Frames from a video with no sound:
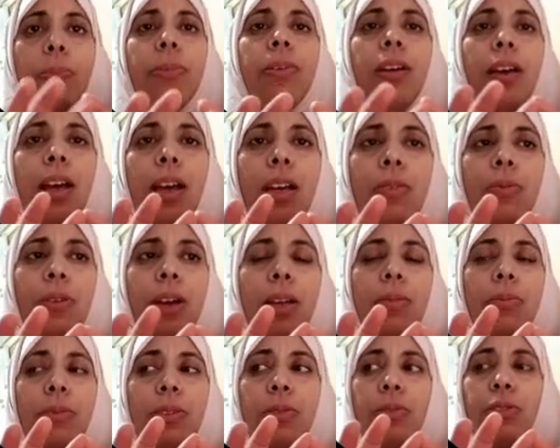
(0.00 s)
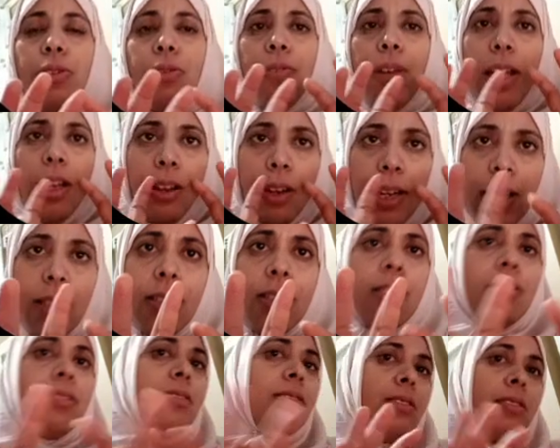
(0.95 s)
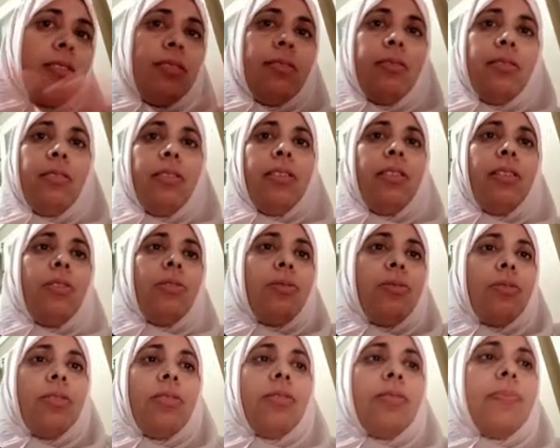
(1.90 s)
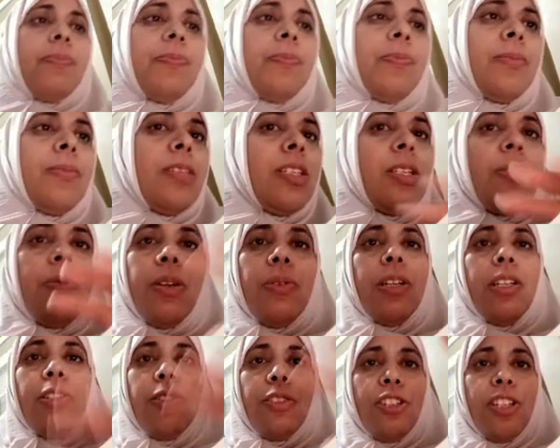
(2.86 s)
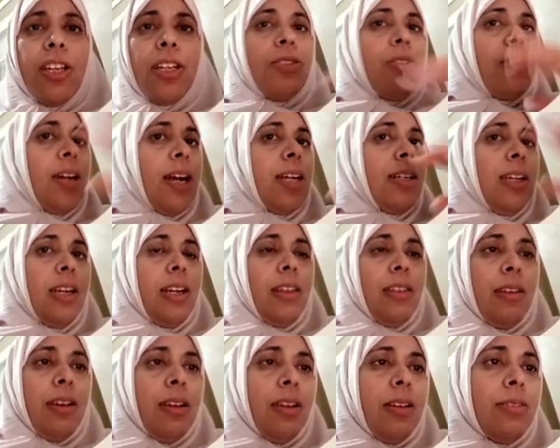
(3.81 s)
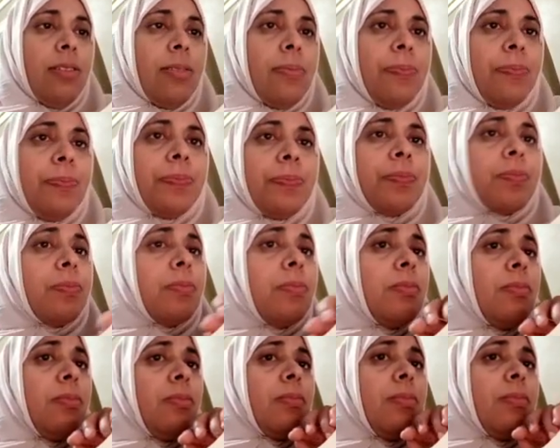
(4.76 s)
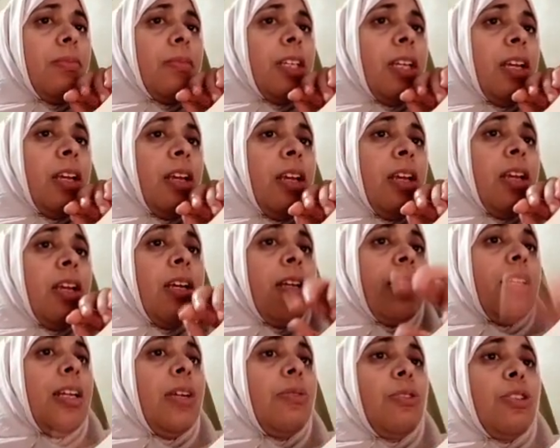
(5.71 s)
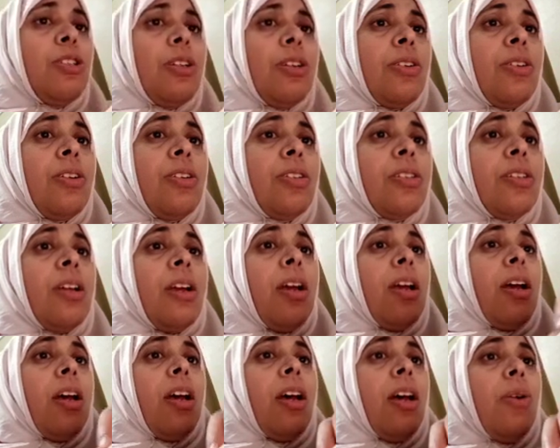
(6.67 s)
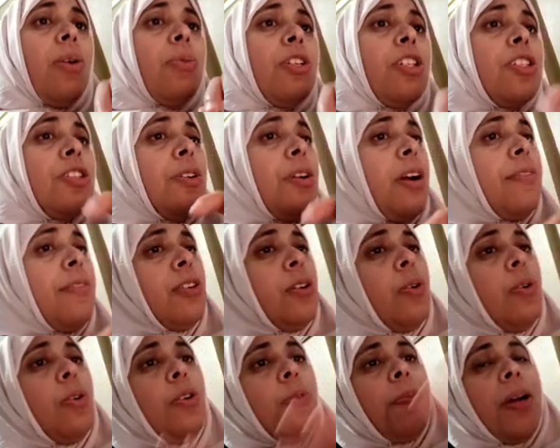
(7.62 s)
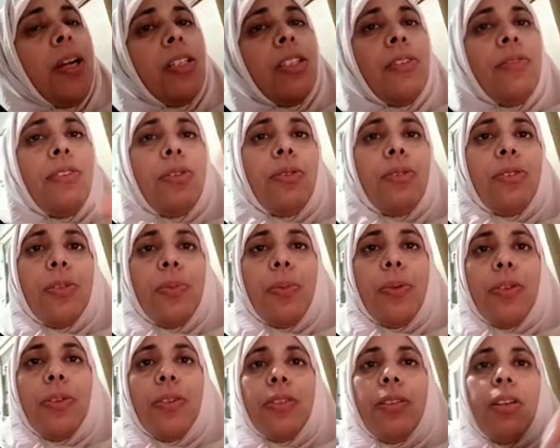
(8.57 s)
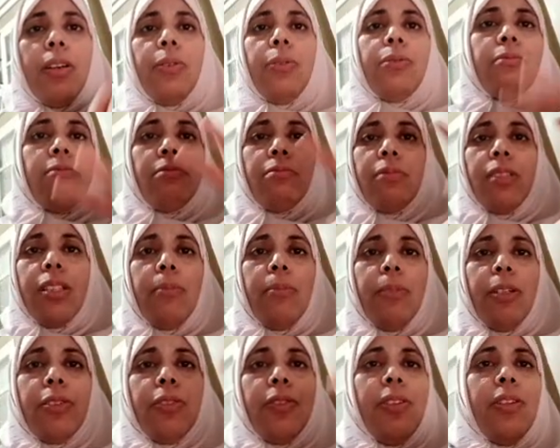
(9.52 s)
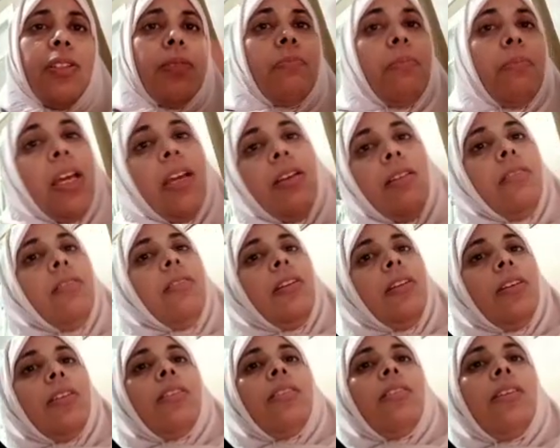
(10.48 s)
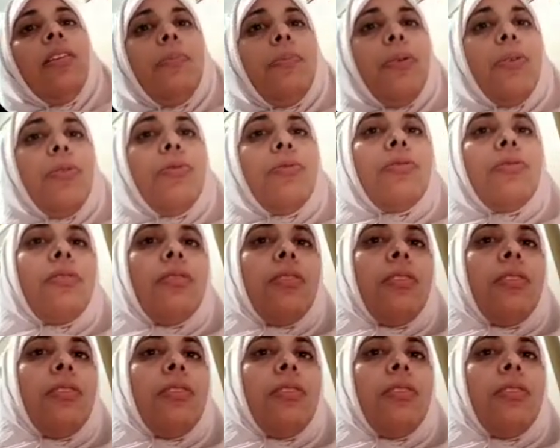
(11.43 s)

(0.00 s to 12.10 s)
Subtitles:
I'm going to rely on it in the courses. So no need to change or add anything else. The language learners wish to cover all parts of the course book. So some learners may impose